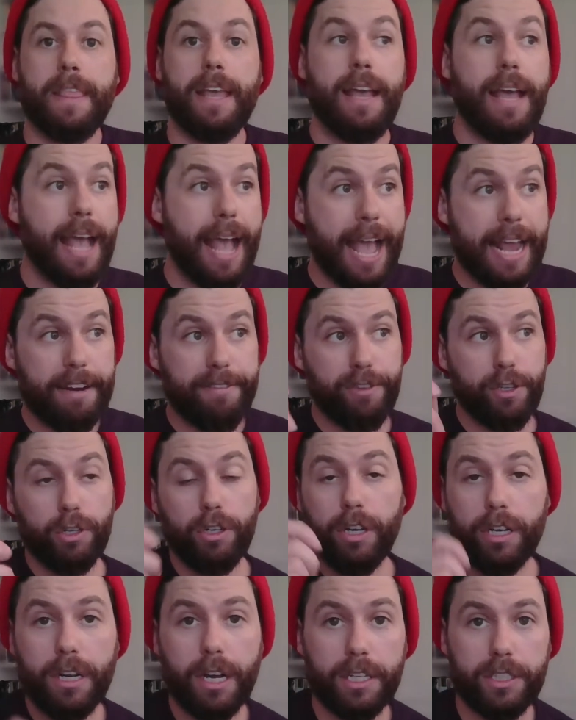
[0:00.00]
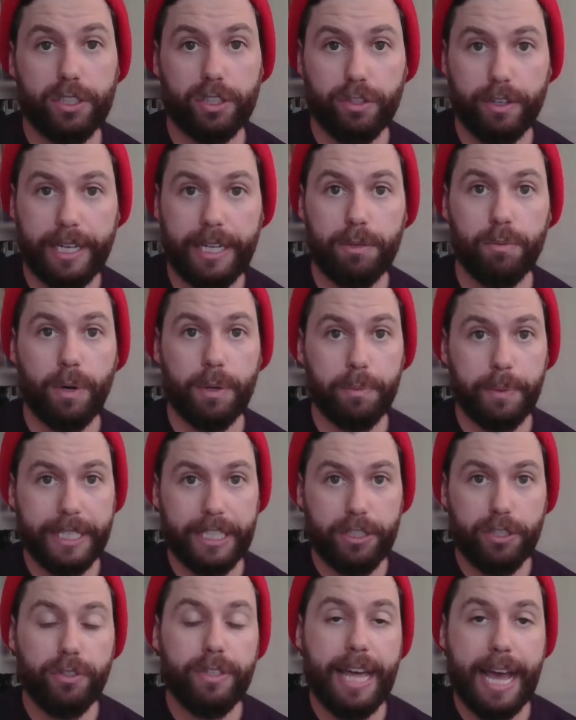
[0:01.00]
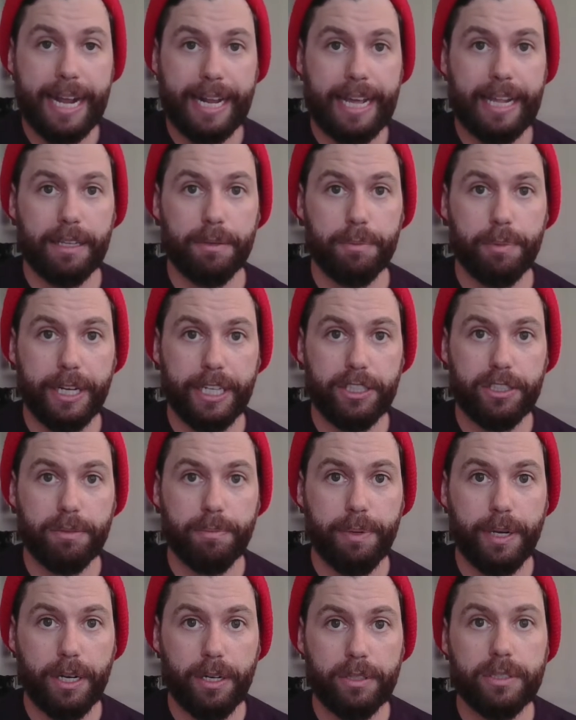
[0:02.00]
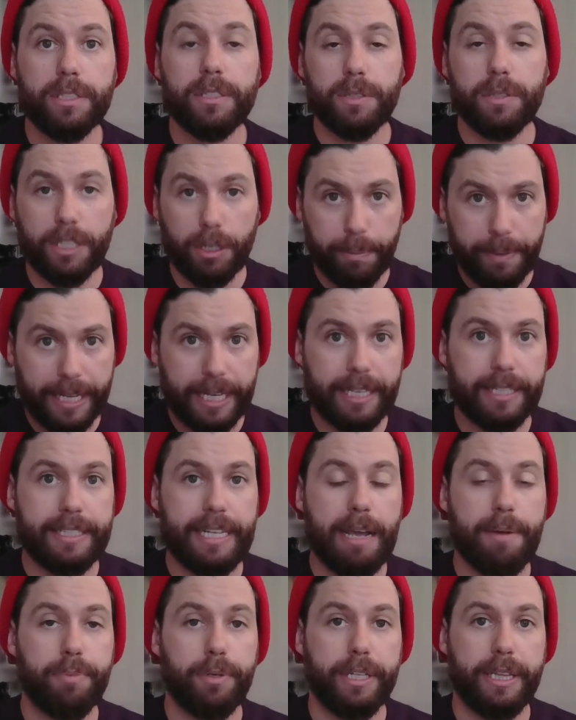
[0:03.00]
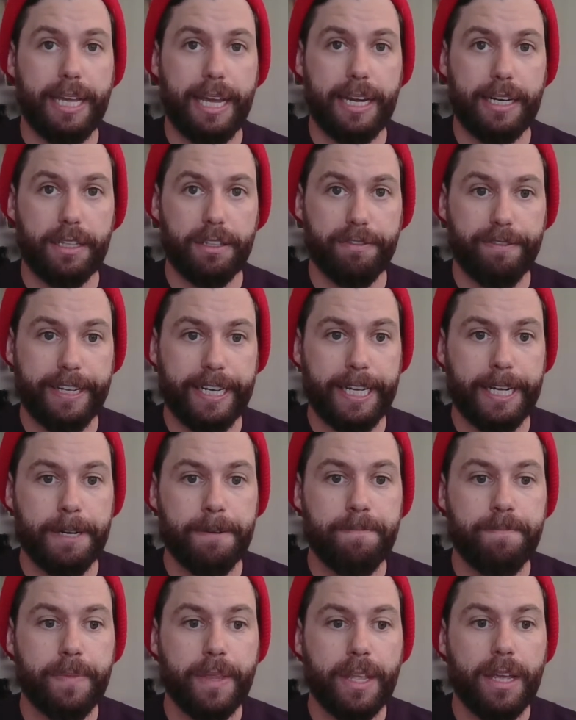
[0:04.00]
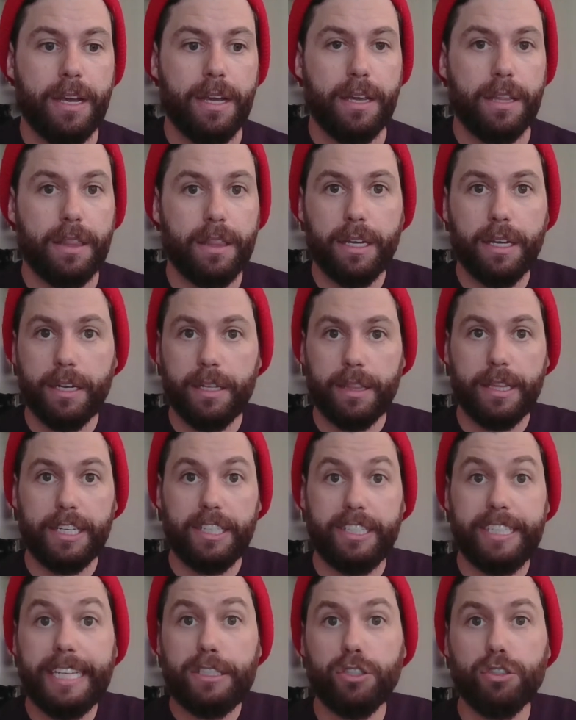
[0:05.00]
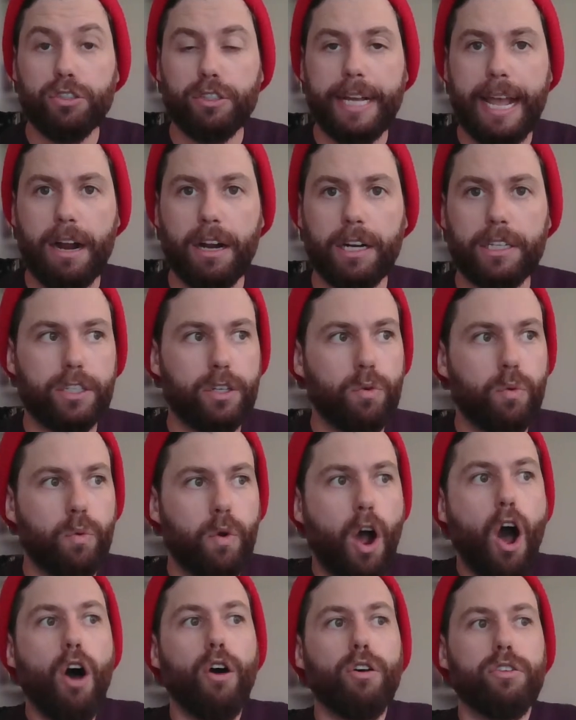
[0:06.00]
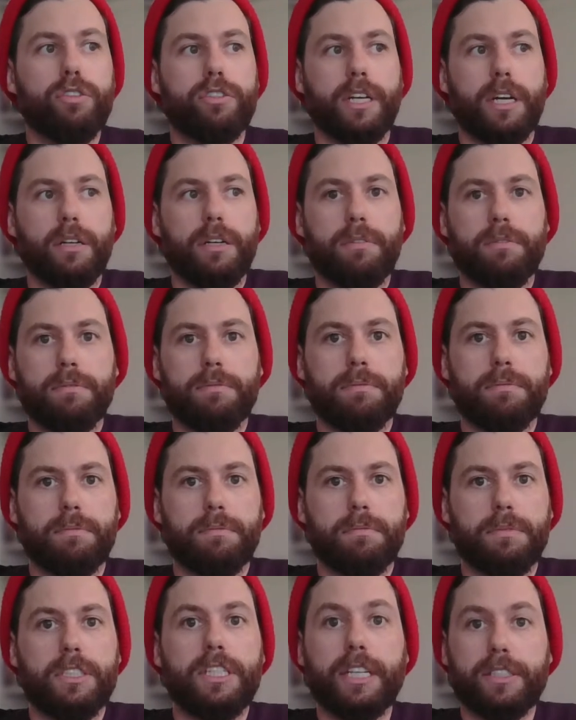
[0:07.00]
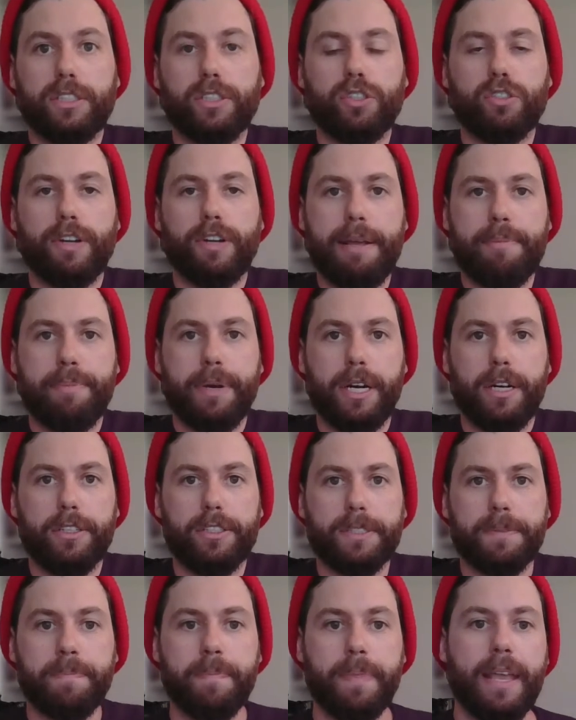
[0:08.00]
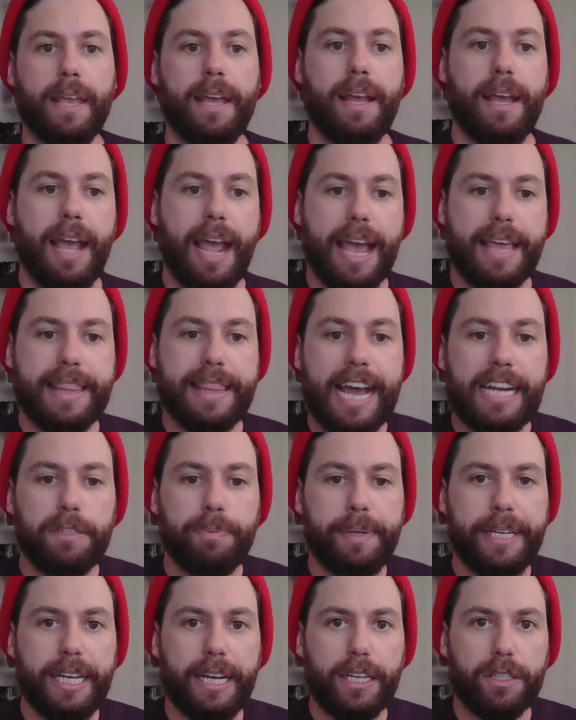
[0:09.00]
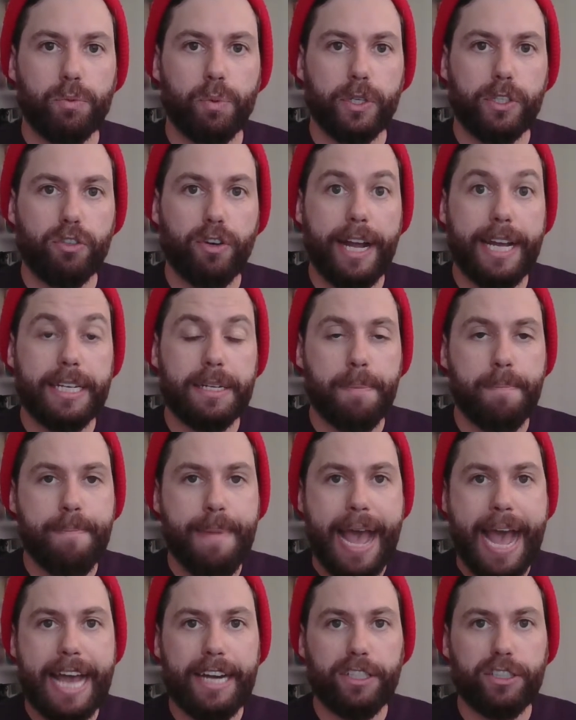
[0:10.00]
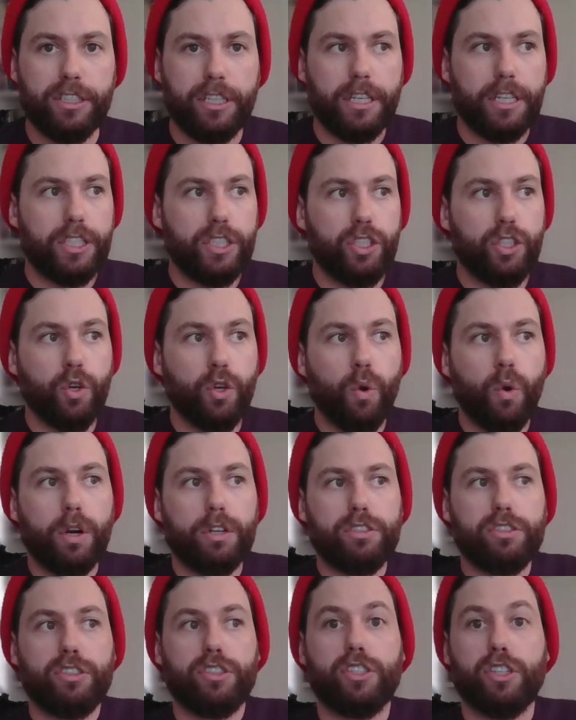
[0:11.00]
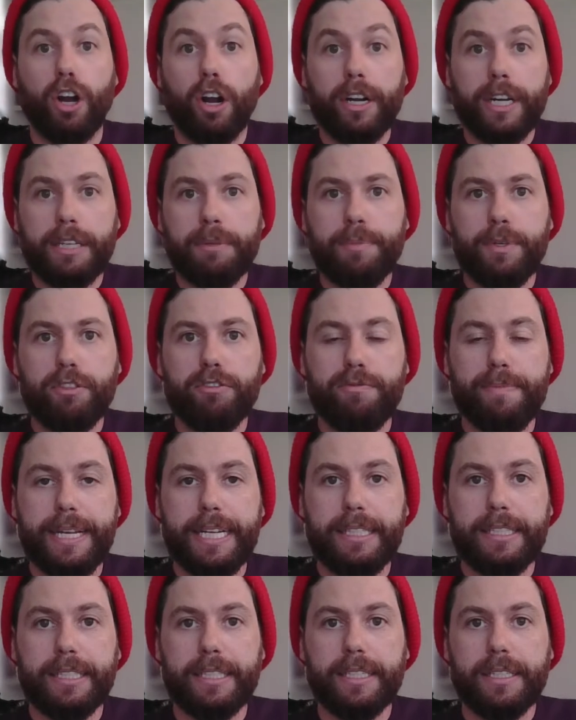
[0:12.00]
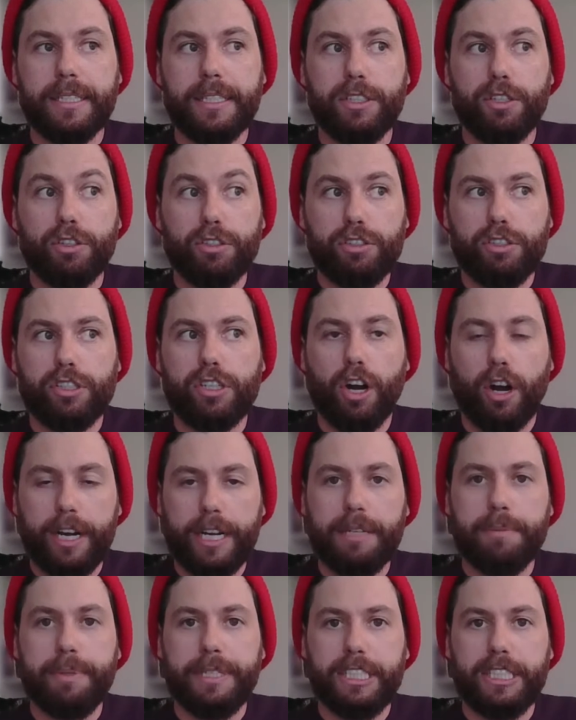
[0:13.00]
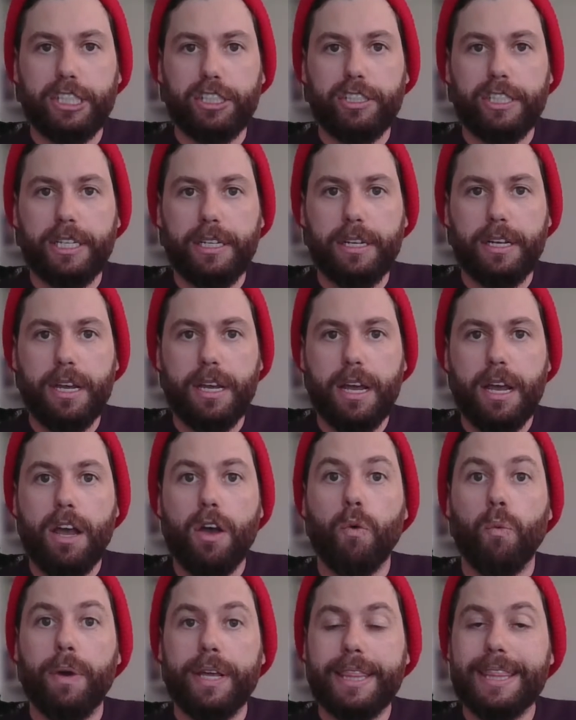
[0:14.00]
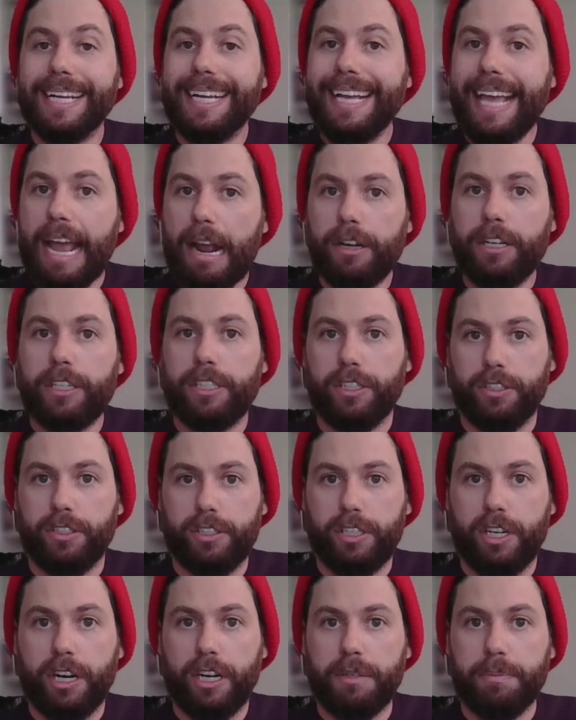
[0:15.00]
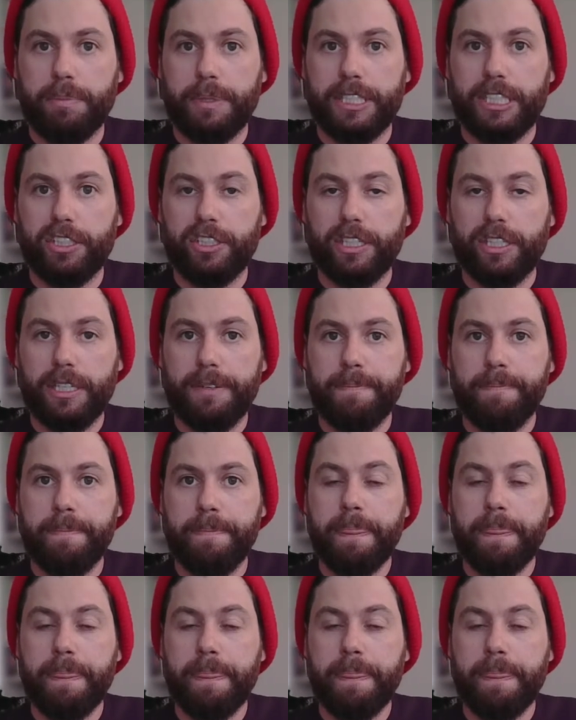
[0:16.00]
And if you look on screen when we do that calibration pose, and there'll be an example at the end of the video, the digital character also does a straight pose. And that's because we're trying to match your starting movement, your starting position, with the character's starting position.